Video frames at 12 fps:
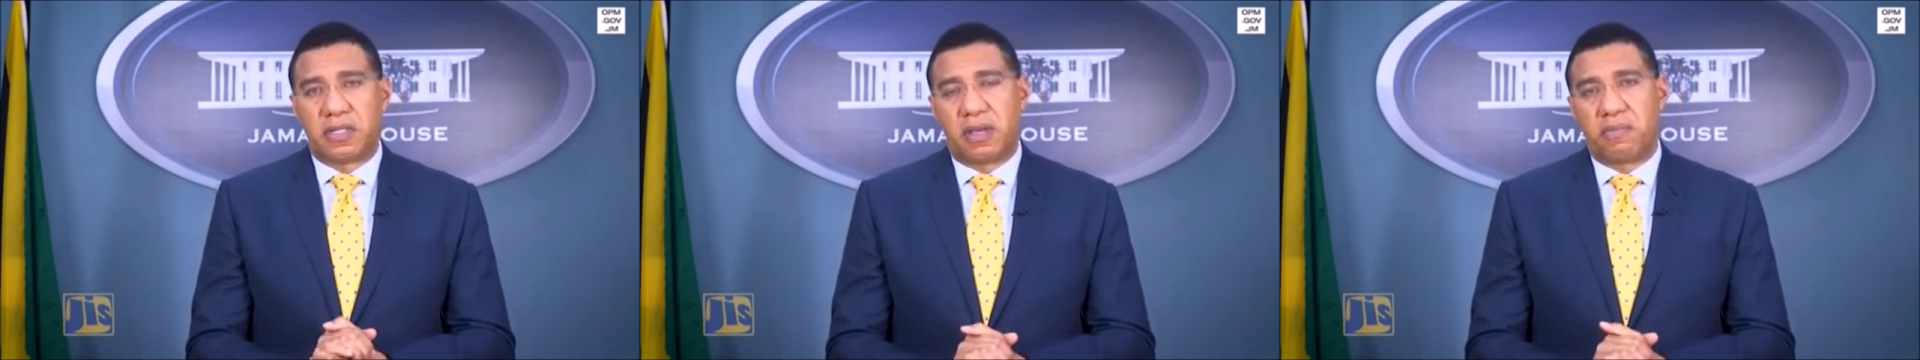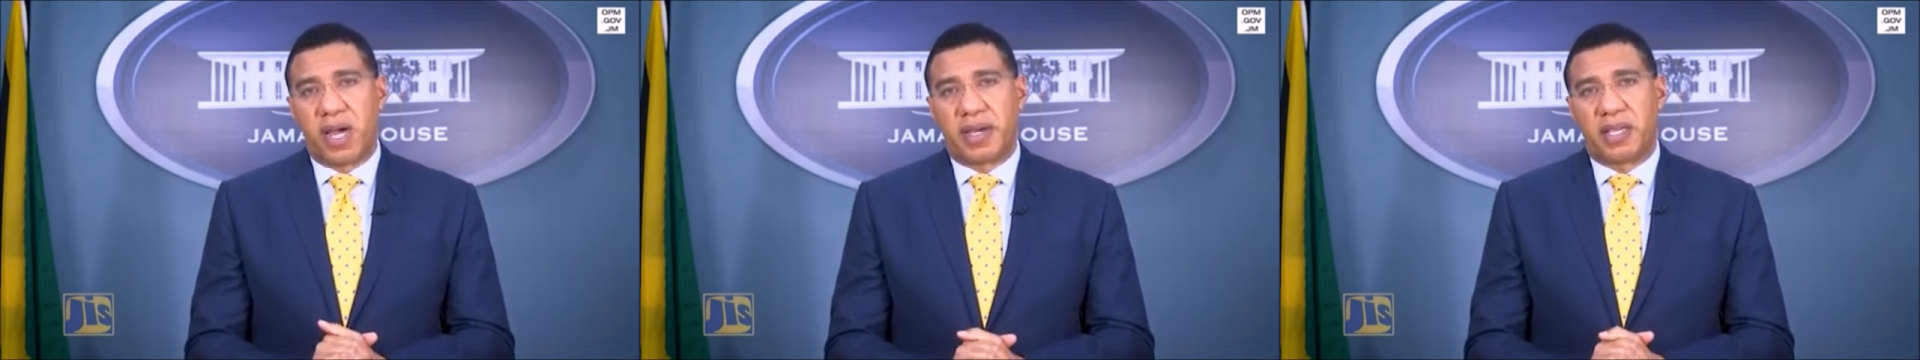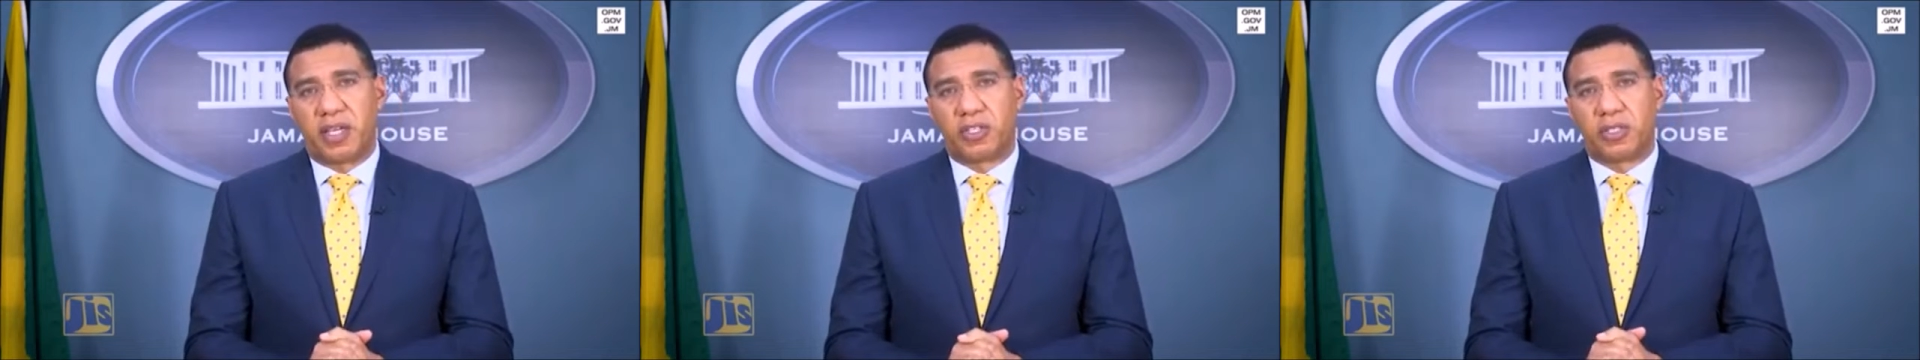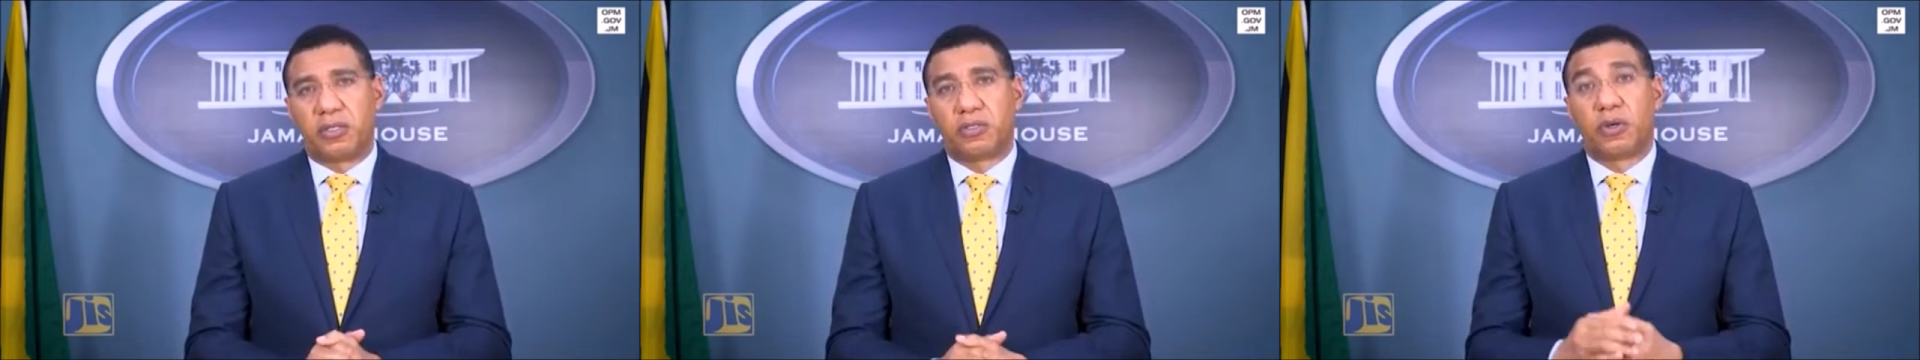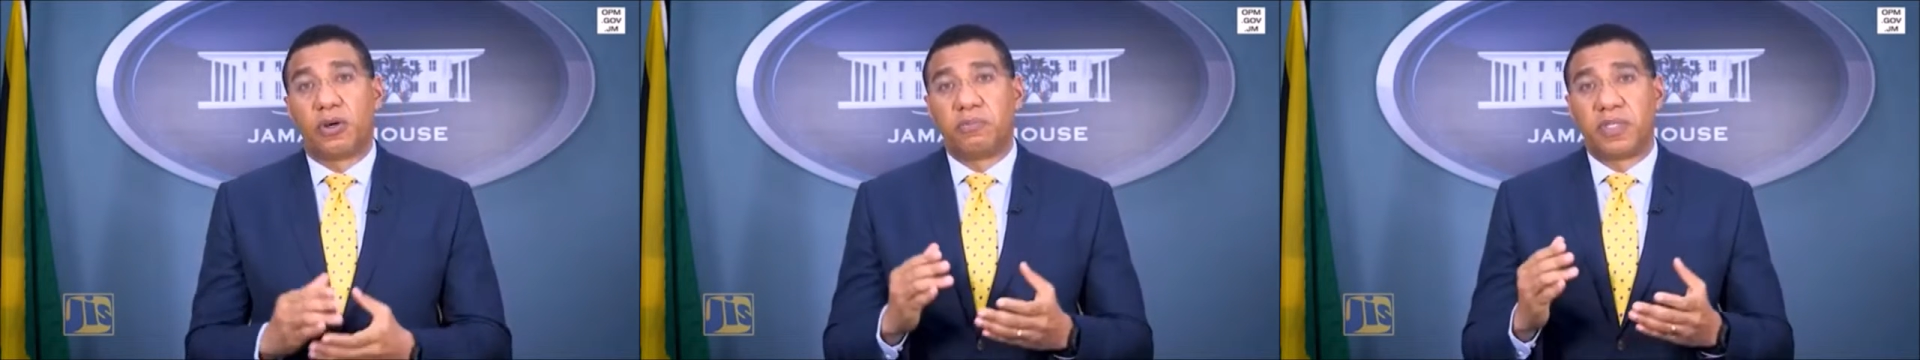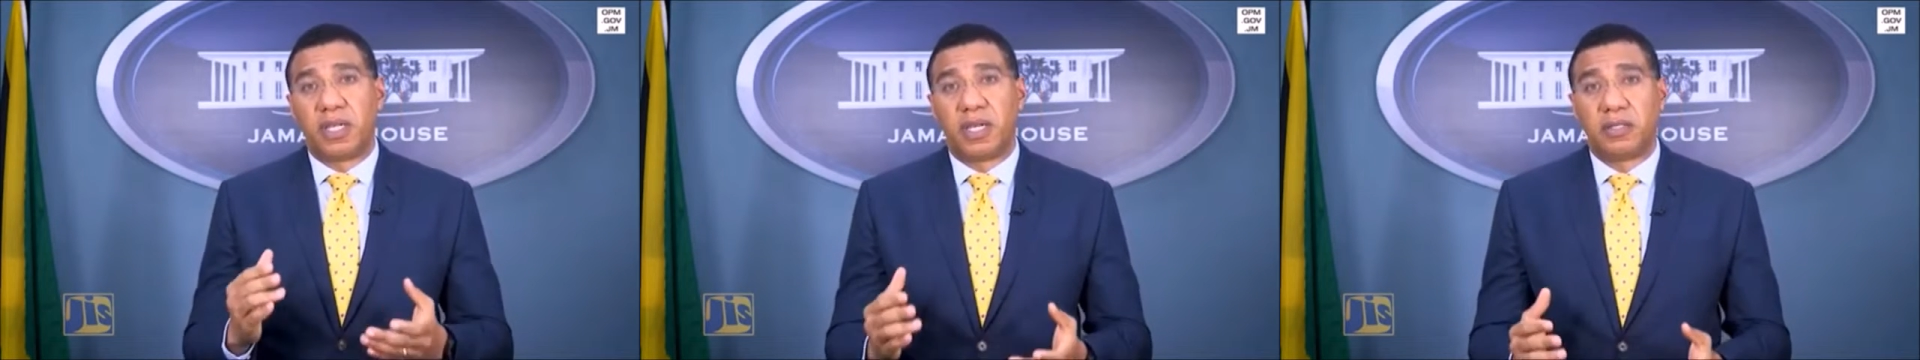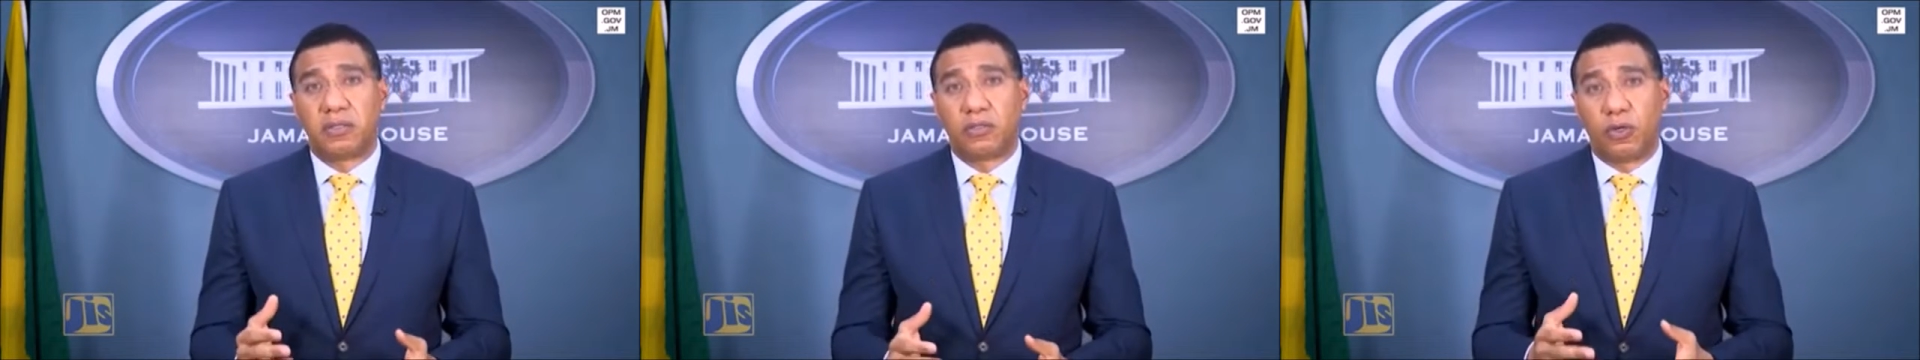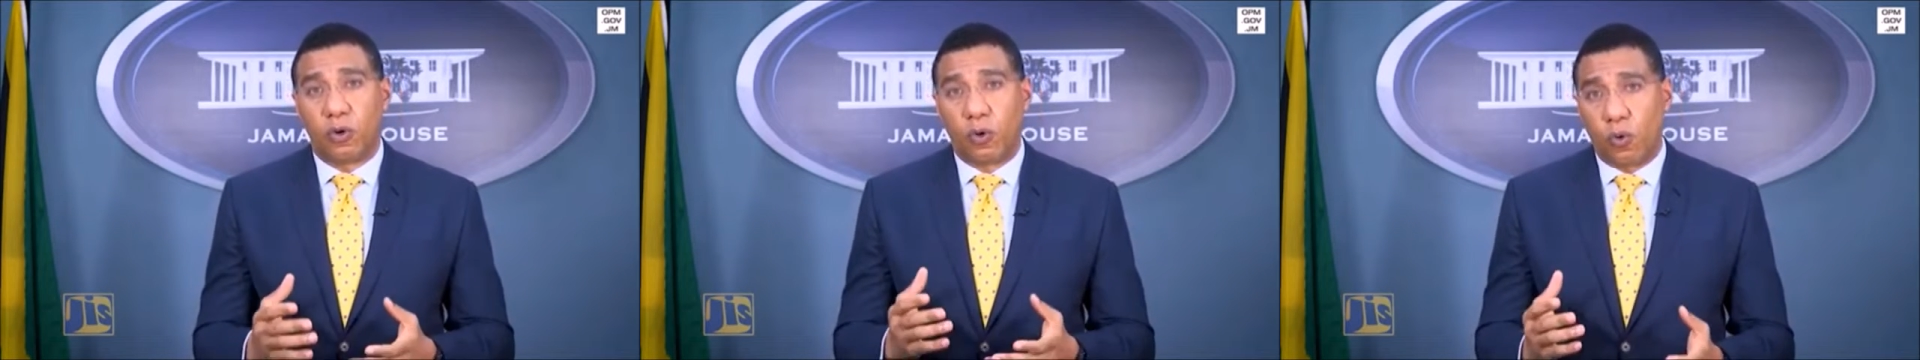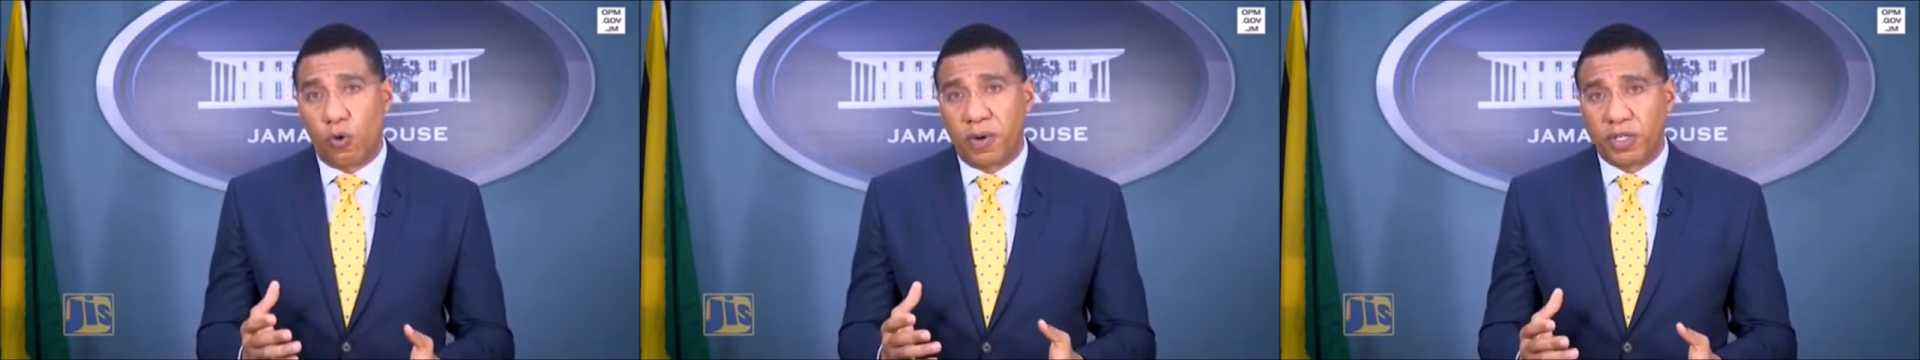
is just a thought that has come to me.